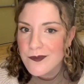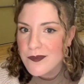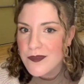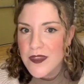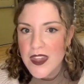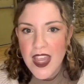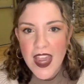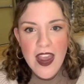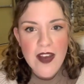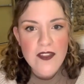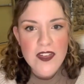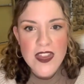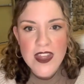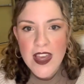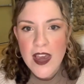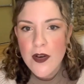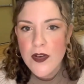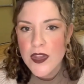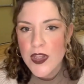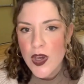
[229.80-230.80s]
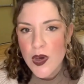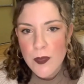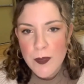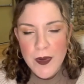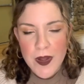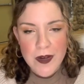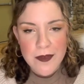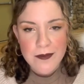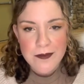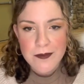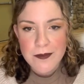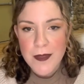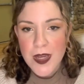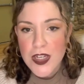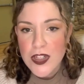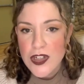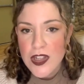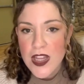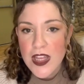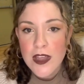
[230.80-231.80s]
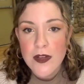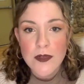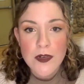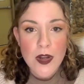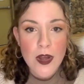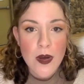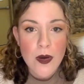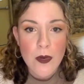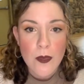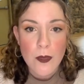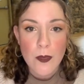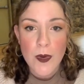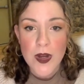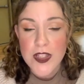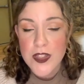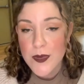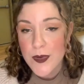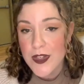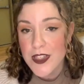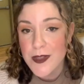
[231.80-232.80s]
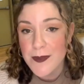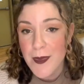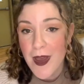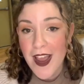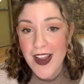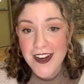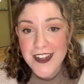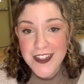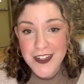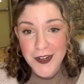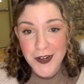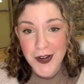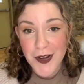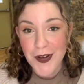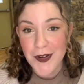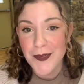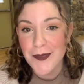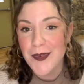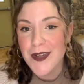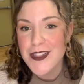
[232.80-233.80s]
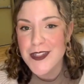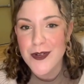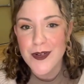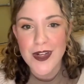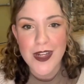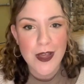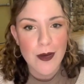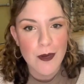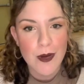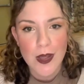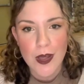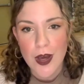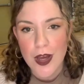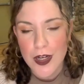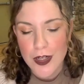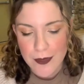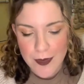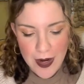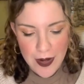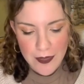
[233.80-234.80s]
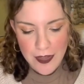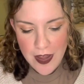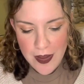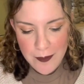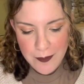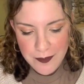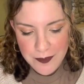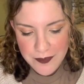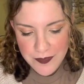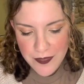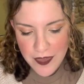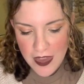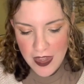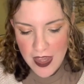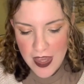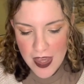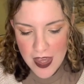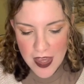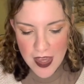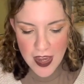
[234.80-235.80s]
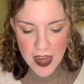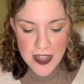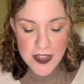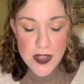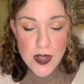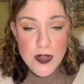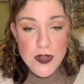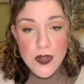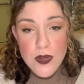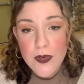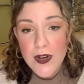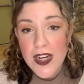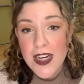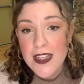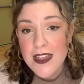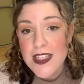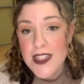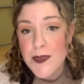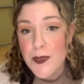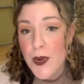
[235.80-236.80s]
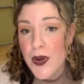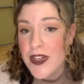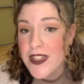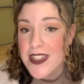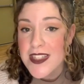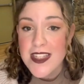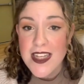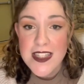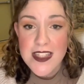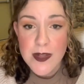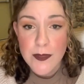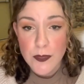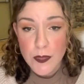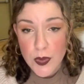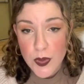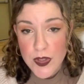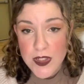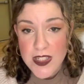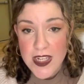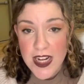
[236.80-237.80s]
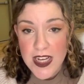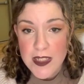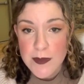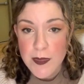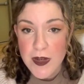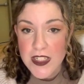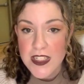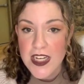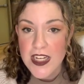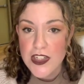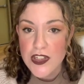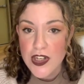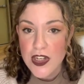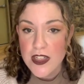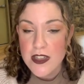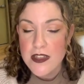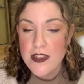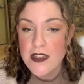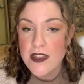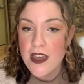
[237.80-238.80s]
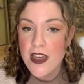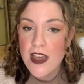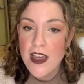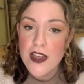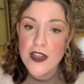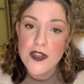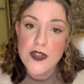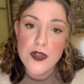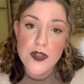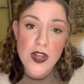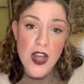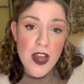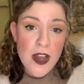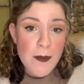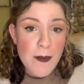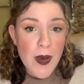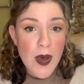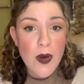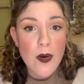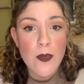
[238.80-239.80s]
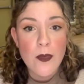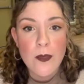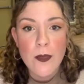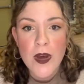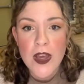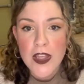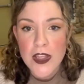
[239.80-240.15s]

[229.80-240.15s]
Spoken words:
get everything out in the open. Make sure that you know what to expect or what's already going on around them. It's also great at this point to set some rules and expectations. So talk about what